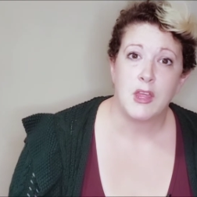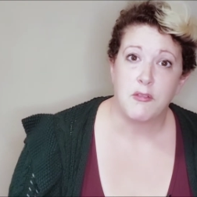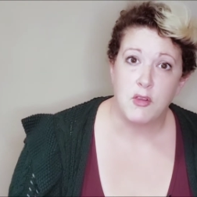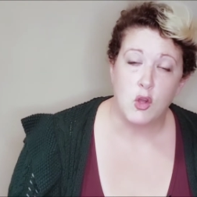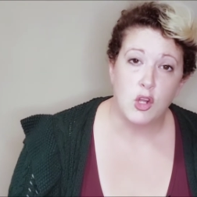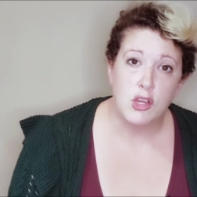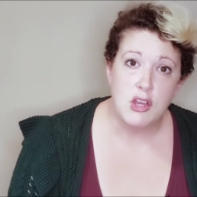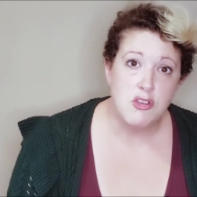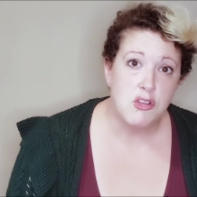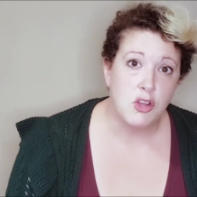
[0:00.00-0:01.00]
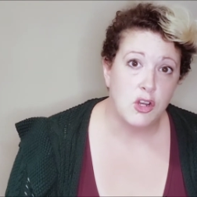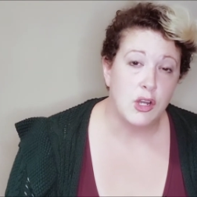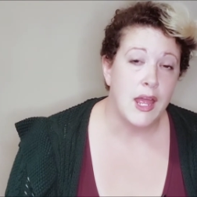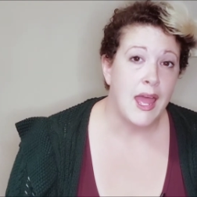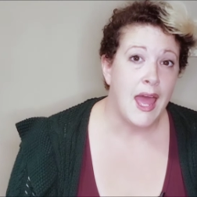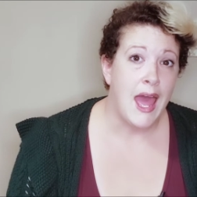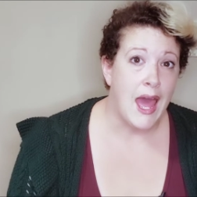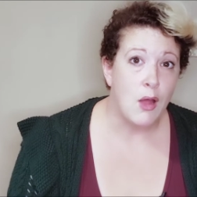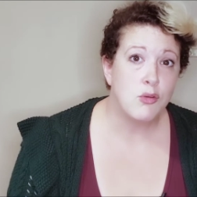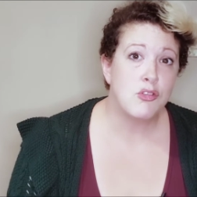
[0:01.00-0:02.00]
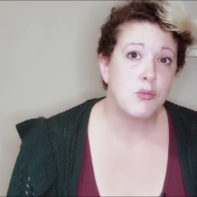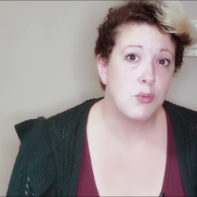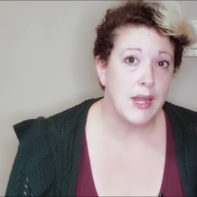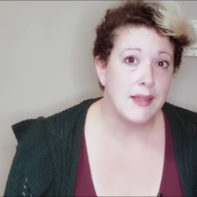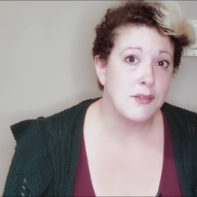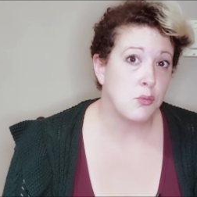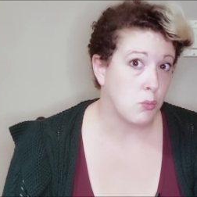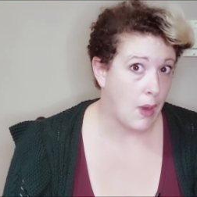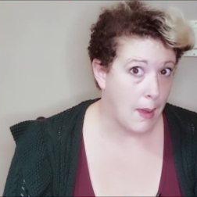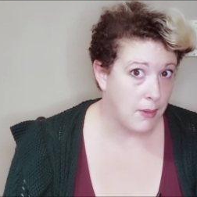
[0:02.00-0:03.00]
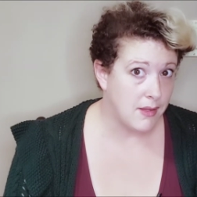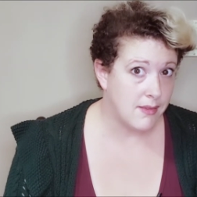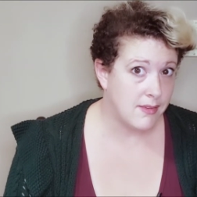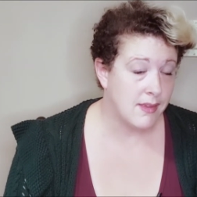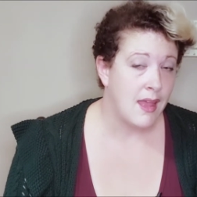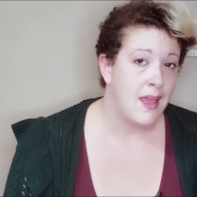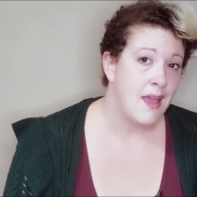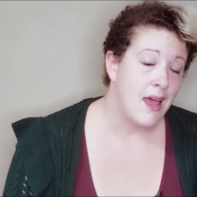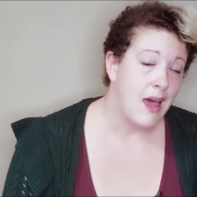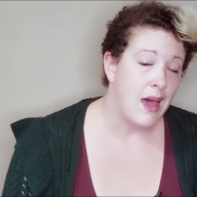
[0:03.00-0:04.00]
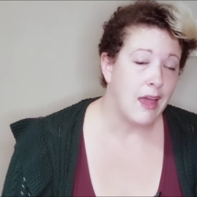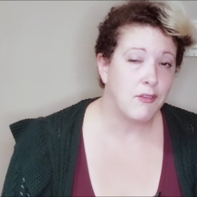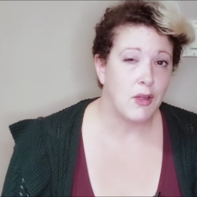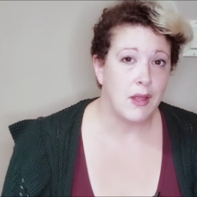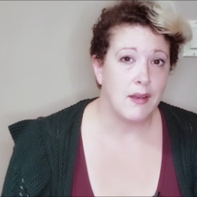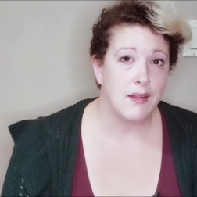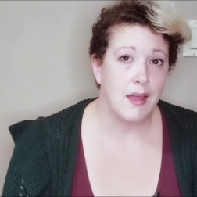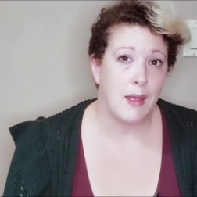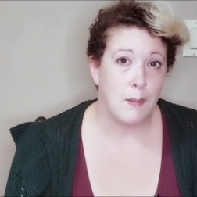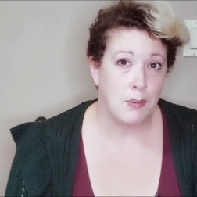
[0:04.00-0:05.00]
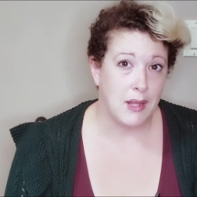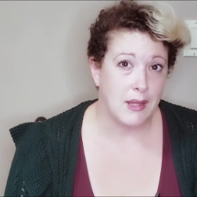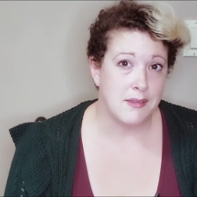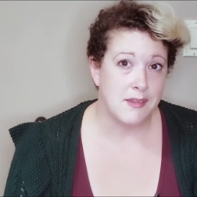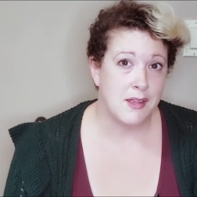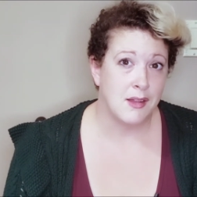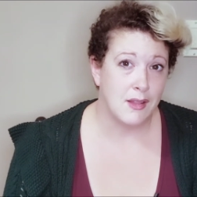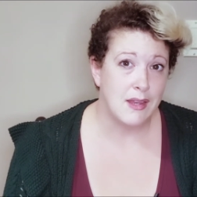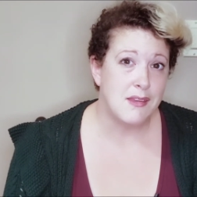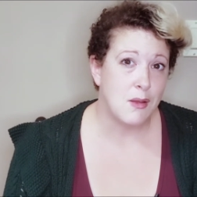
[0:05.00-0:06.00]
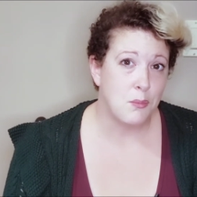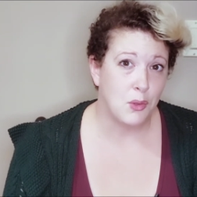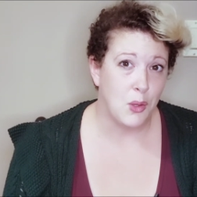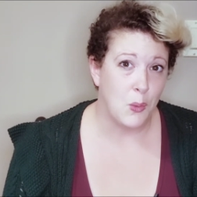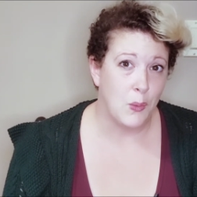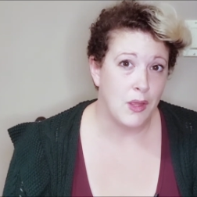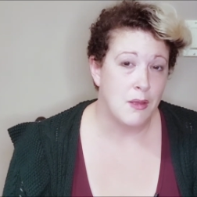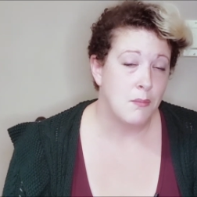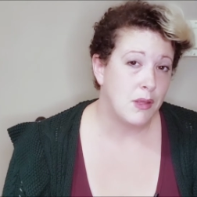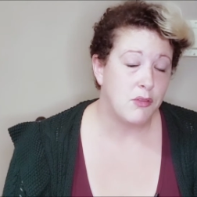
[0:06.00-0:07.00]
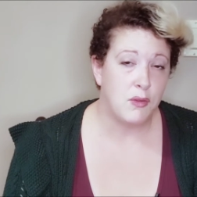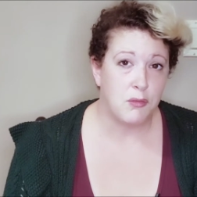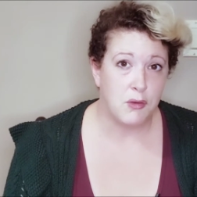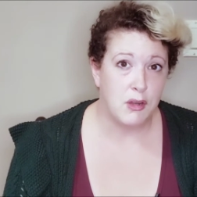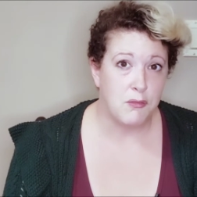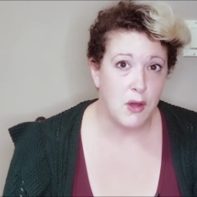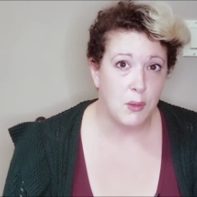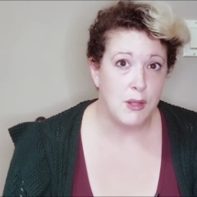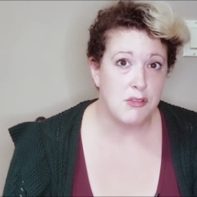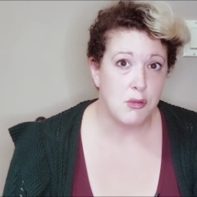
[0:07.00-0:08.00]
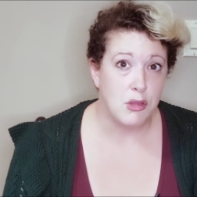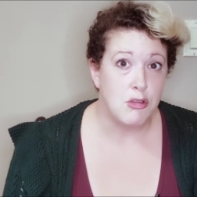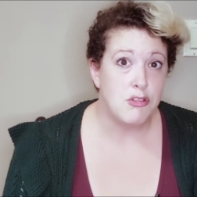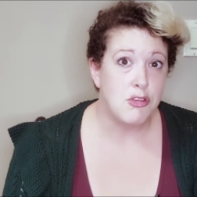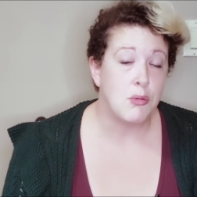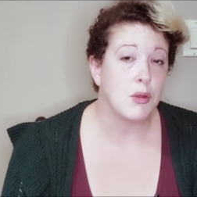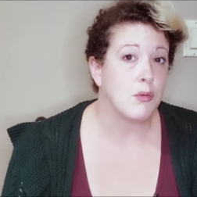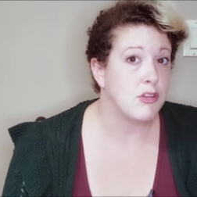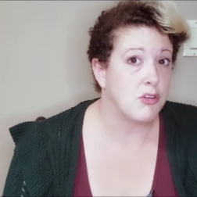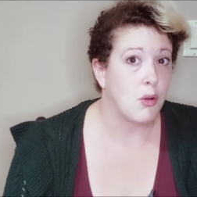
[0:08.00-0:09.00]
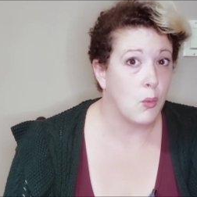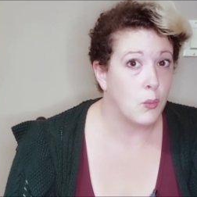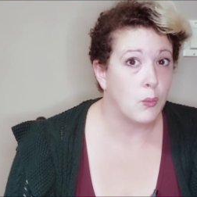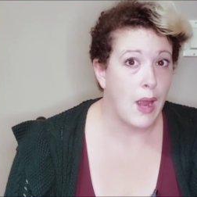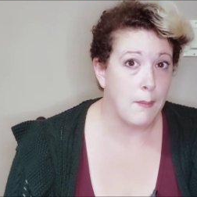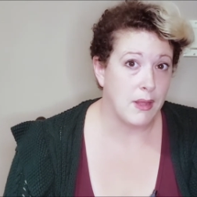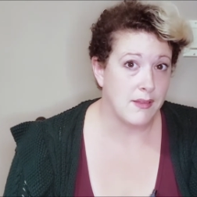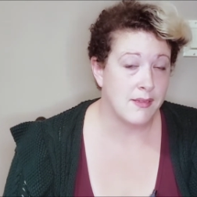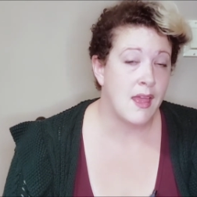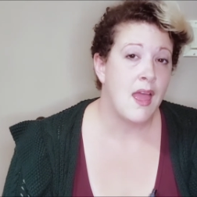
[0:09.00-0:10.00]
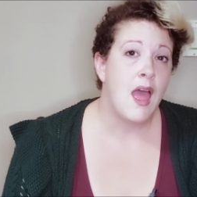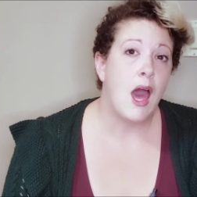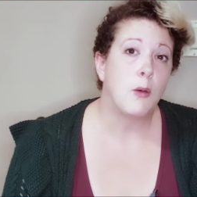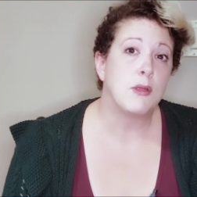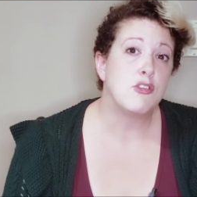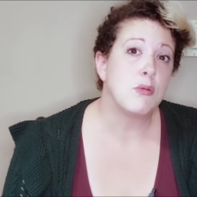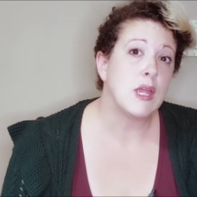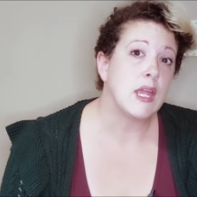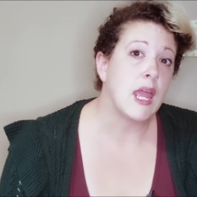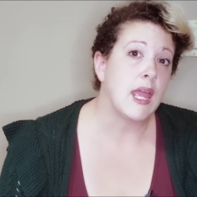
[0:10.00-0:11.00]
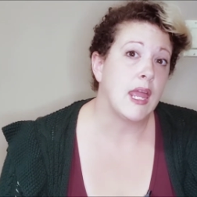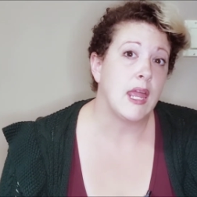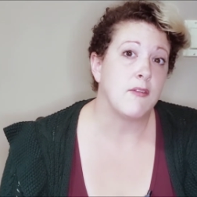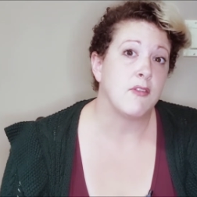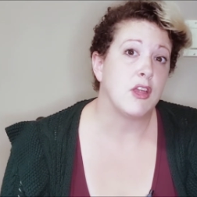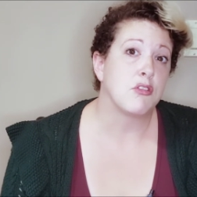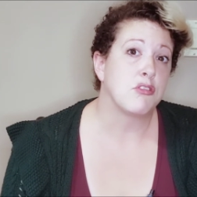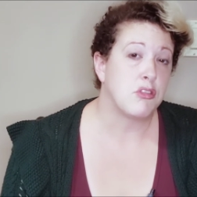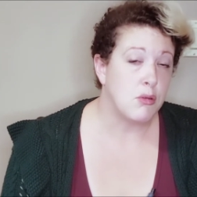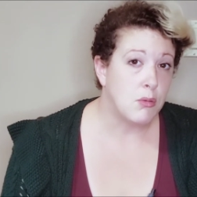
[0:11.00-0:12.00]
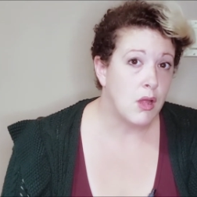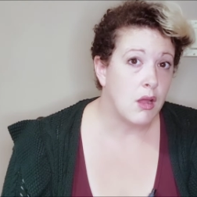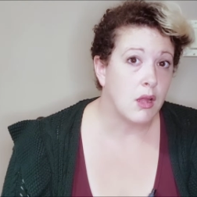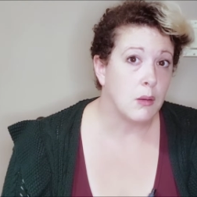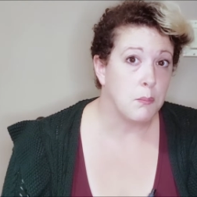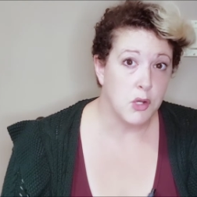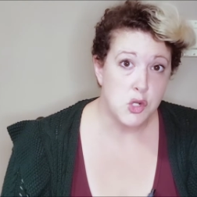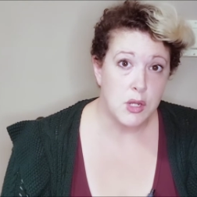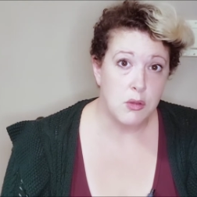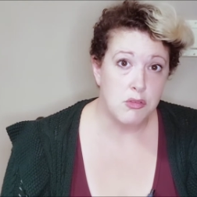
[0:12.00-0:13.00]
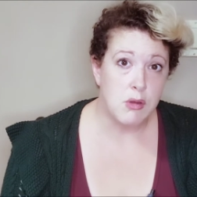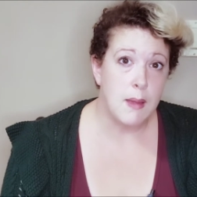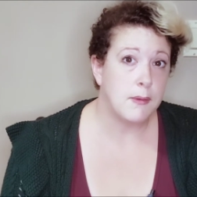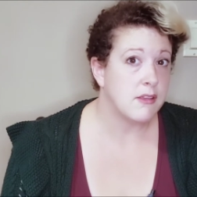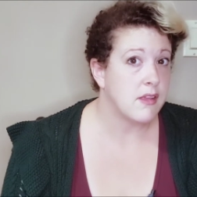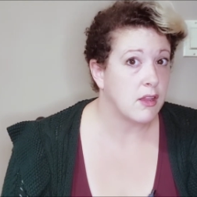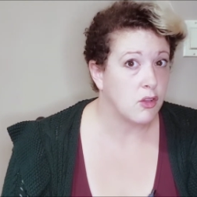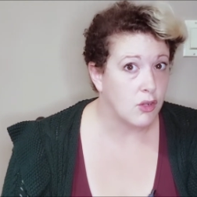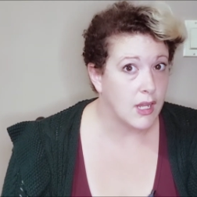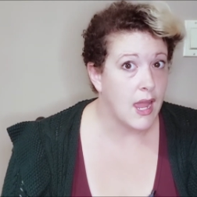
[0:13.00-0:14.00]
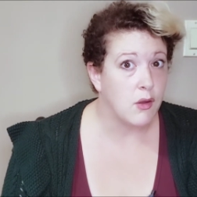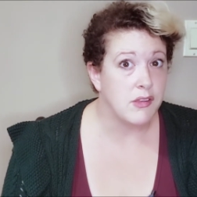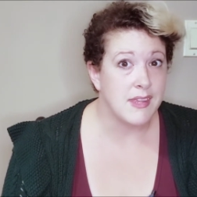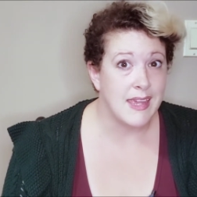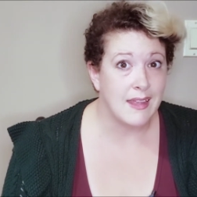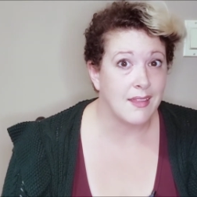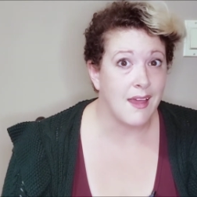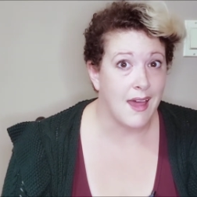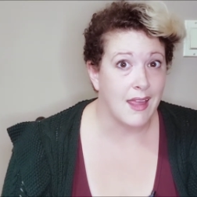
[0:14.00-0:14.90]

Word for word: if you're looking to learn how to raise rabbits, I've got a playlist linked down below please feel free to follow it so you too can raise your own rabbits. I'll be doing a video soon on butchering those rabbits and learning how to tan the